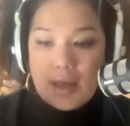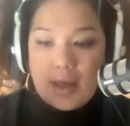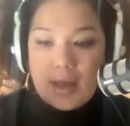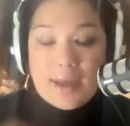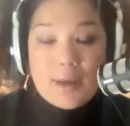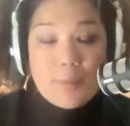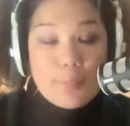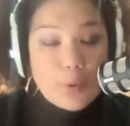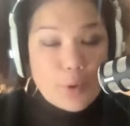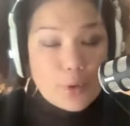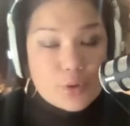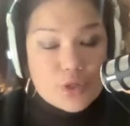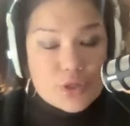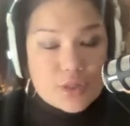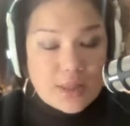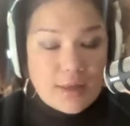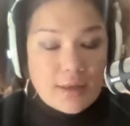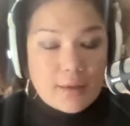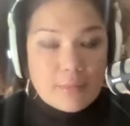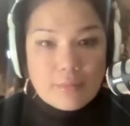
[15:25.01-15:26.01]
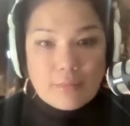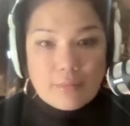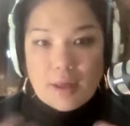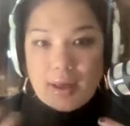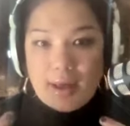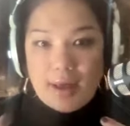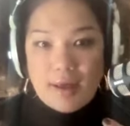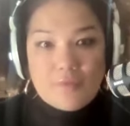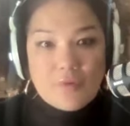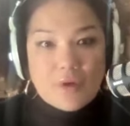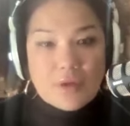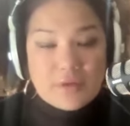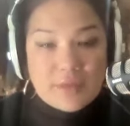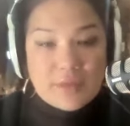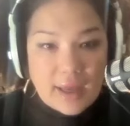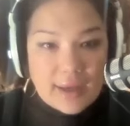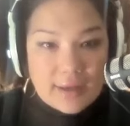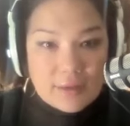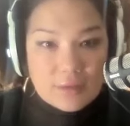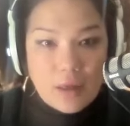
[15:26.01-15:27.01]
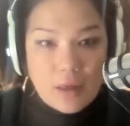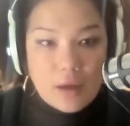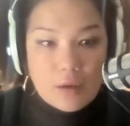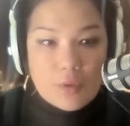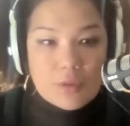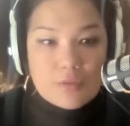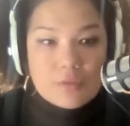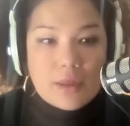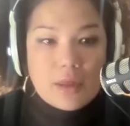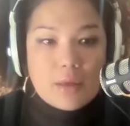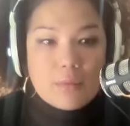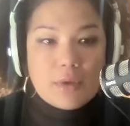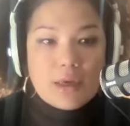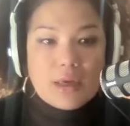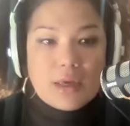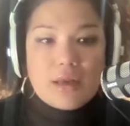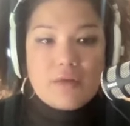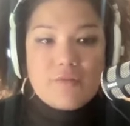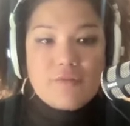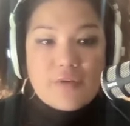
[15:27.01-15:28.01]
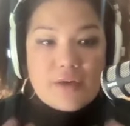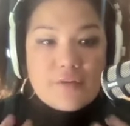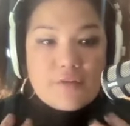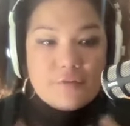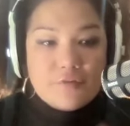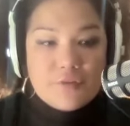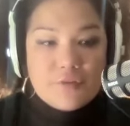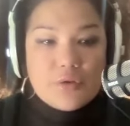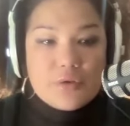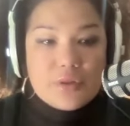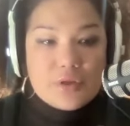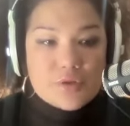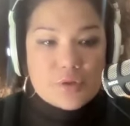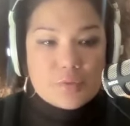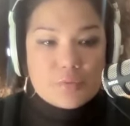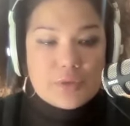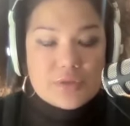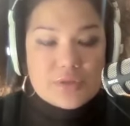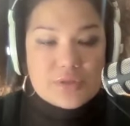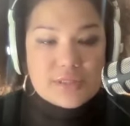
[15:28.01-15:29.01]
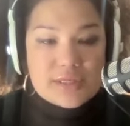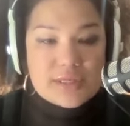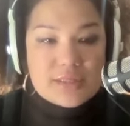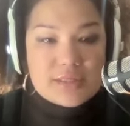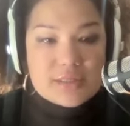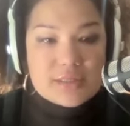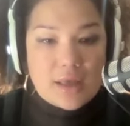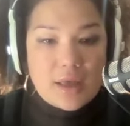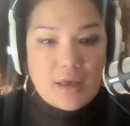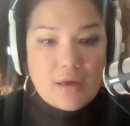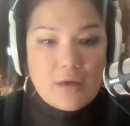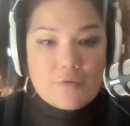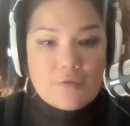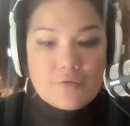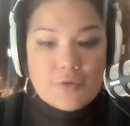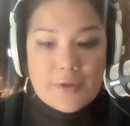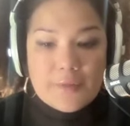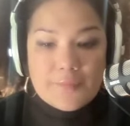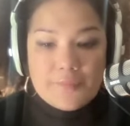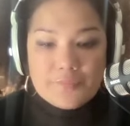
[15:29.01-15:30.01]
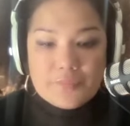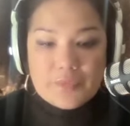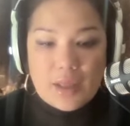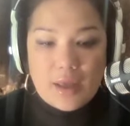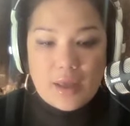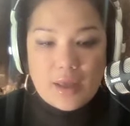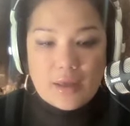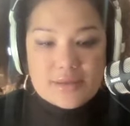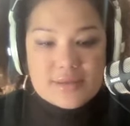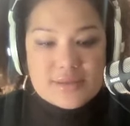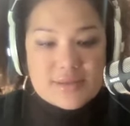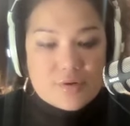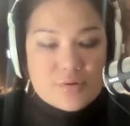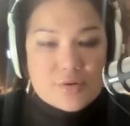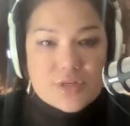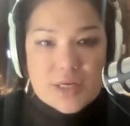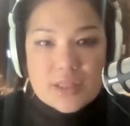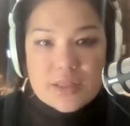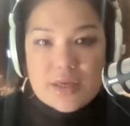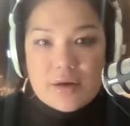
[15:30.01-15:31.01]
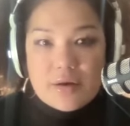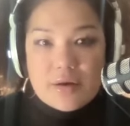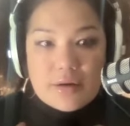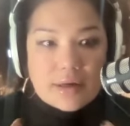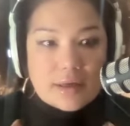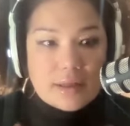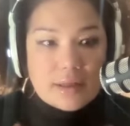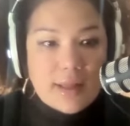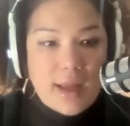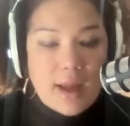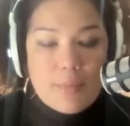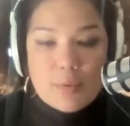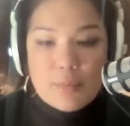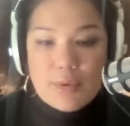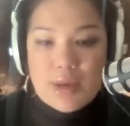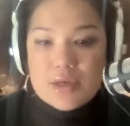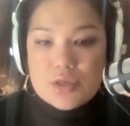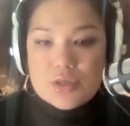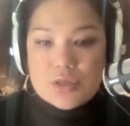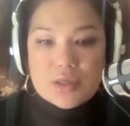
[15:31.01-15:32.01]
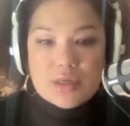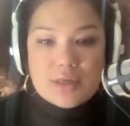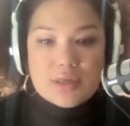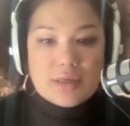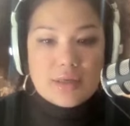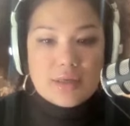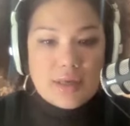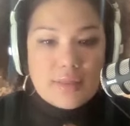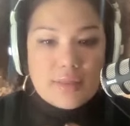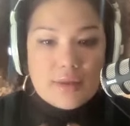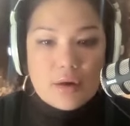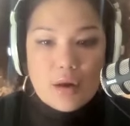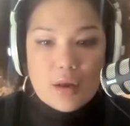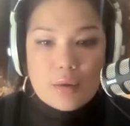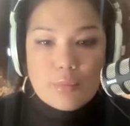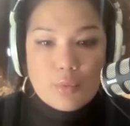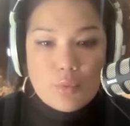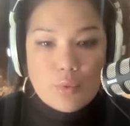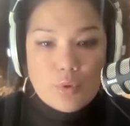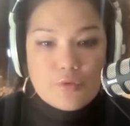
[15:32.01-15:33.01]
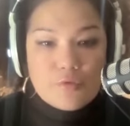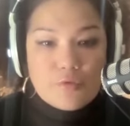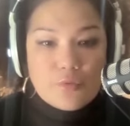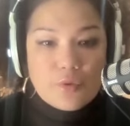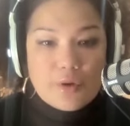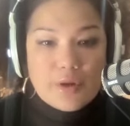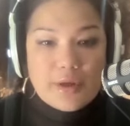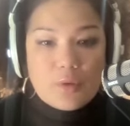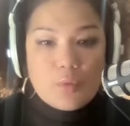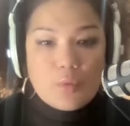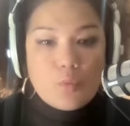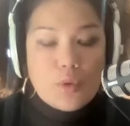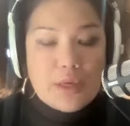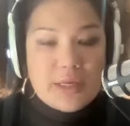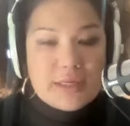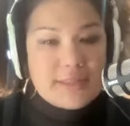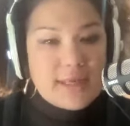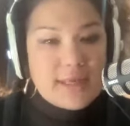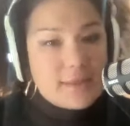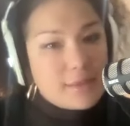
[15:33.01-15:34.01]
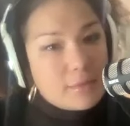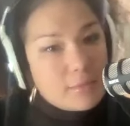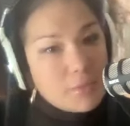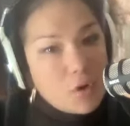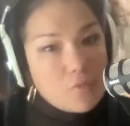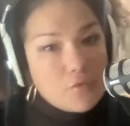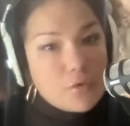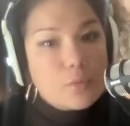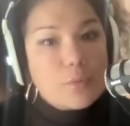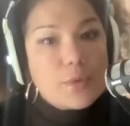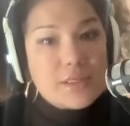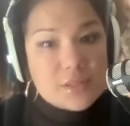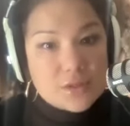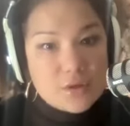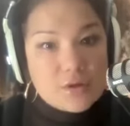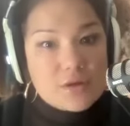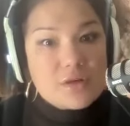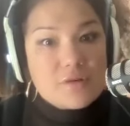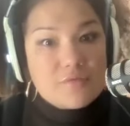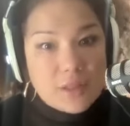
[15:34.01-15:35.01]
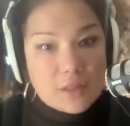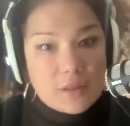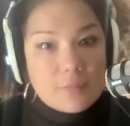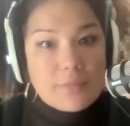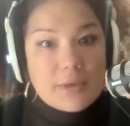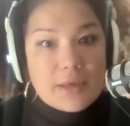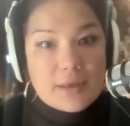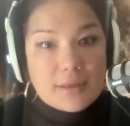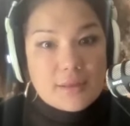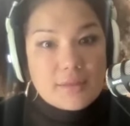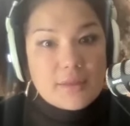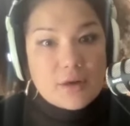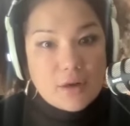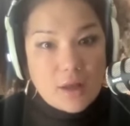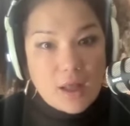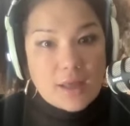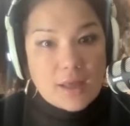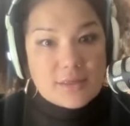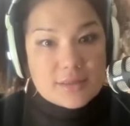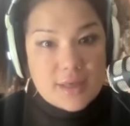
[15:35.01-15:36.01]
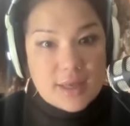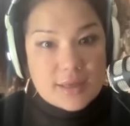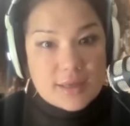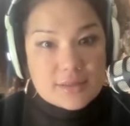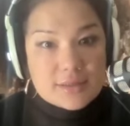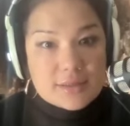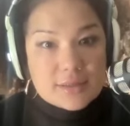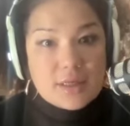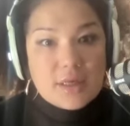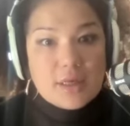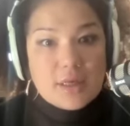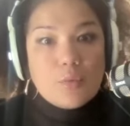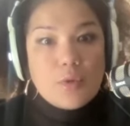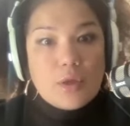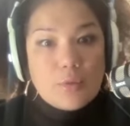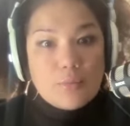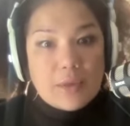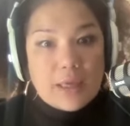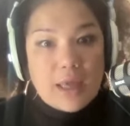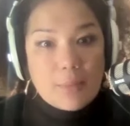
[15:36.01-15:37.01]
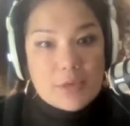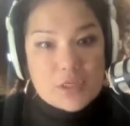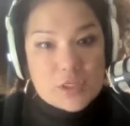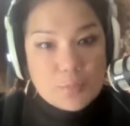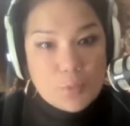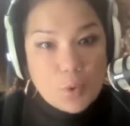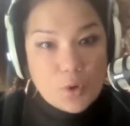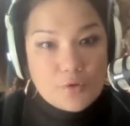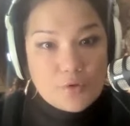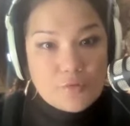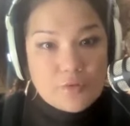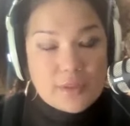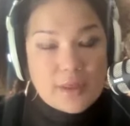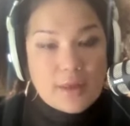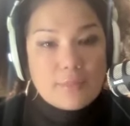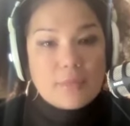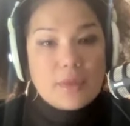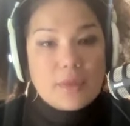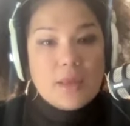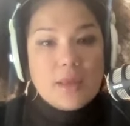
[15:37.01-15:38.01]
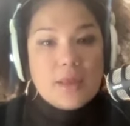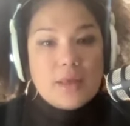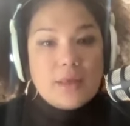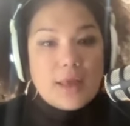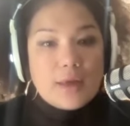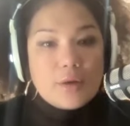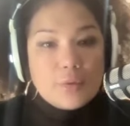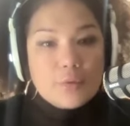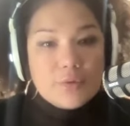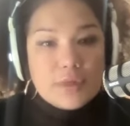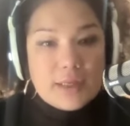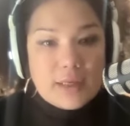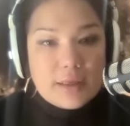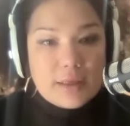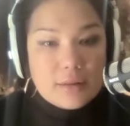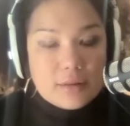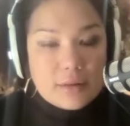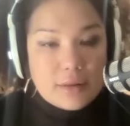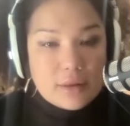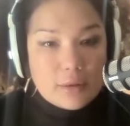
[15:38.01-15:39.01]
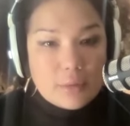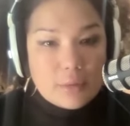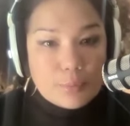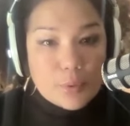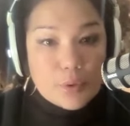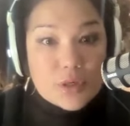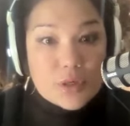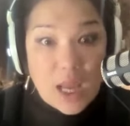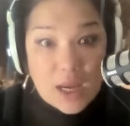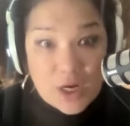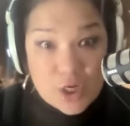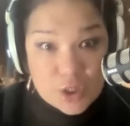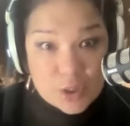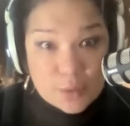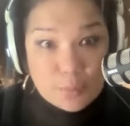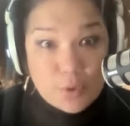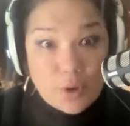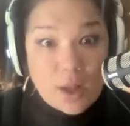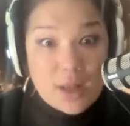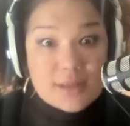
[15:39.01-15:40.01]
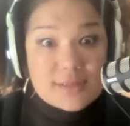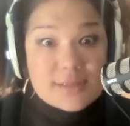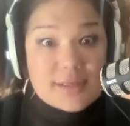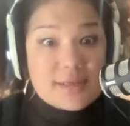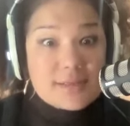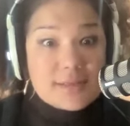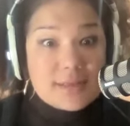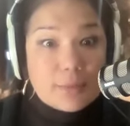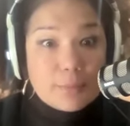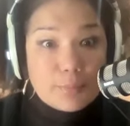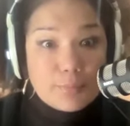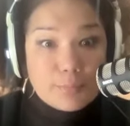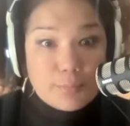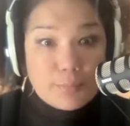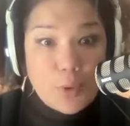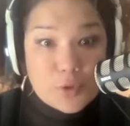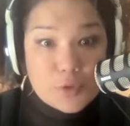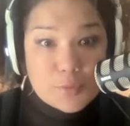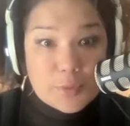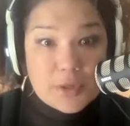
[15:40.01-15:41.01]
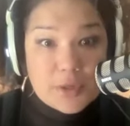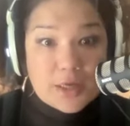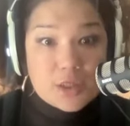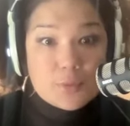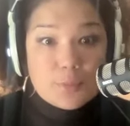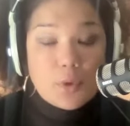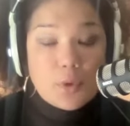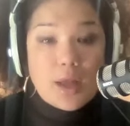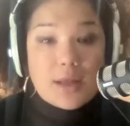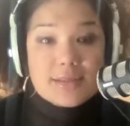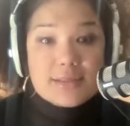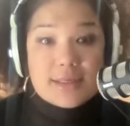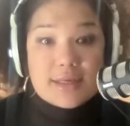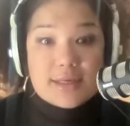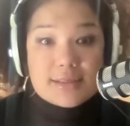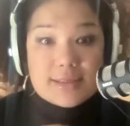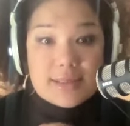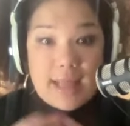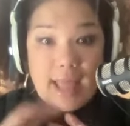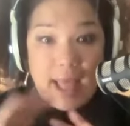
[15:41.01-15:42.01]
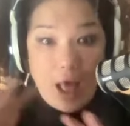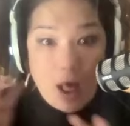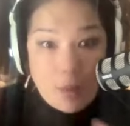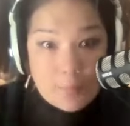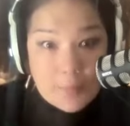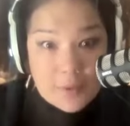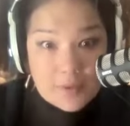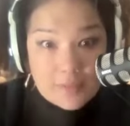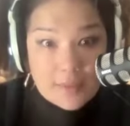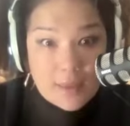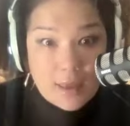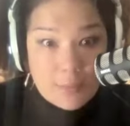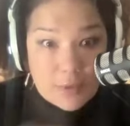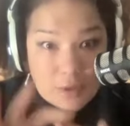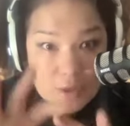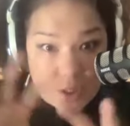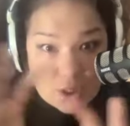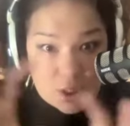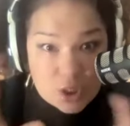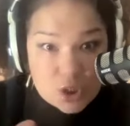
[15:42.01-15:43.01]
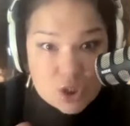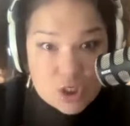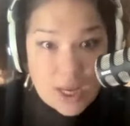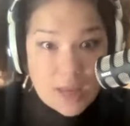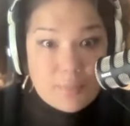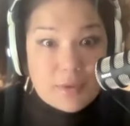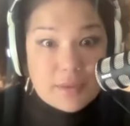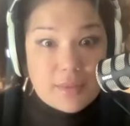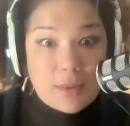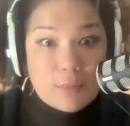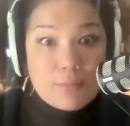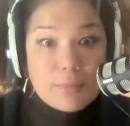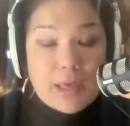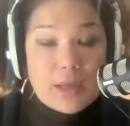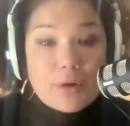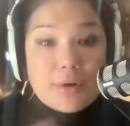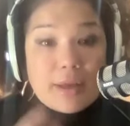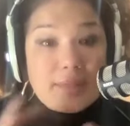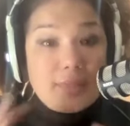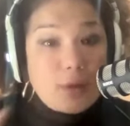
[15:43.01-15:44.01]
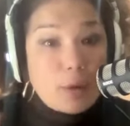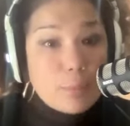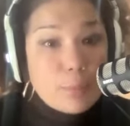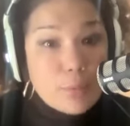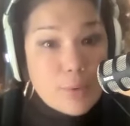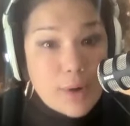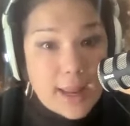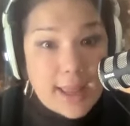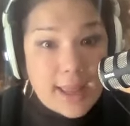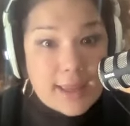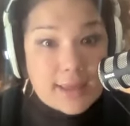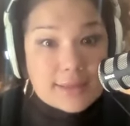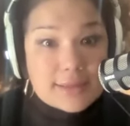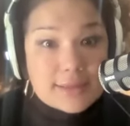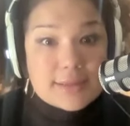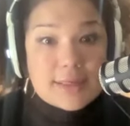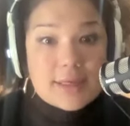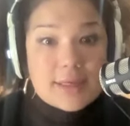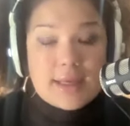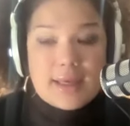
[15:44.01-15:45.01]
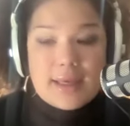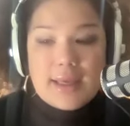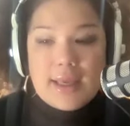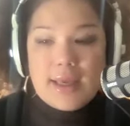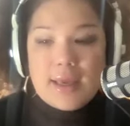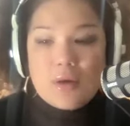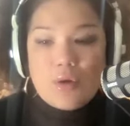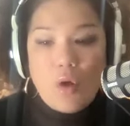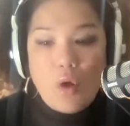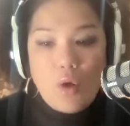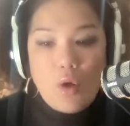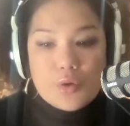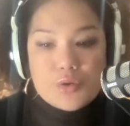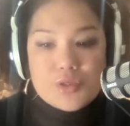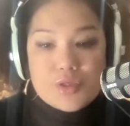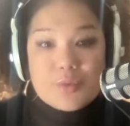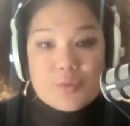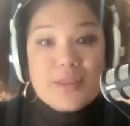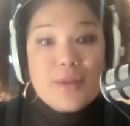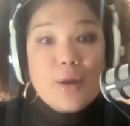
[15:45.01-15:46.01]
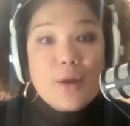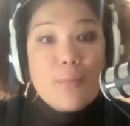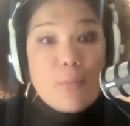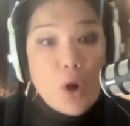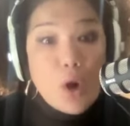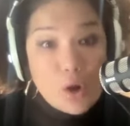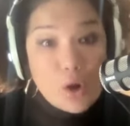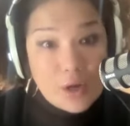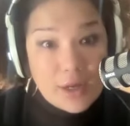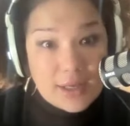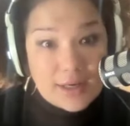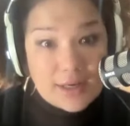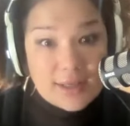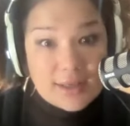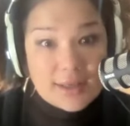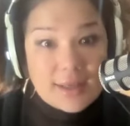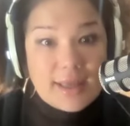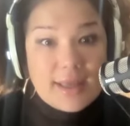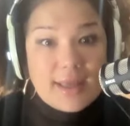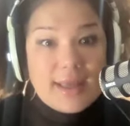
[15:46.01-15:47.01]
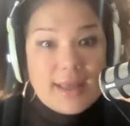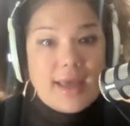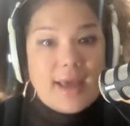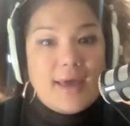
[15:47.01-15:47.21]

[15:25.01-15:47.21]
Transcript: I approach them, I have dialogue with them, and if I feel there's a real sense of uh, synergy there and collaboration, and they're on board for it. We take them over and we start developing their content. We become a support for them, not only in the production process and the post production process and helping them and shaping them better in their brand and also in their marketing.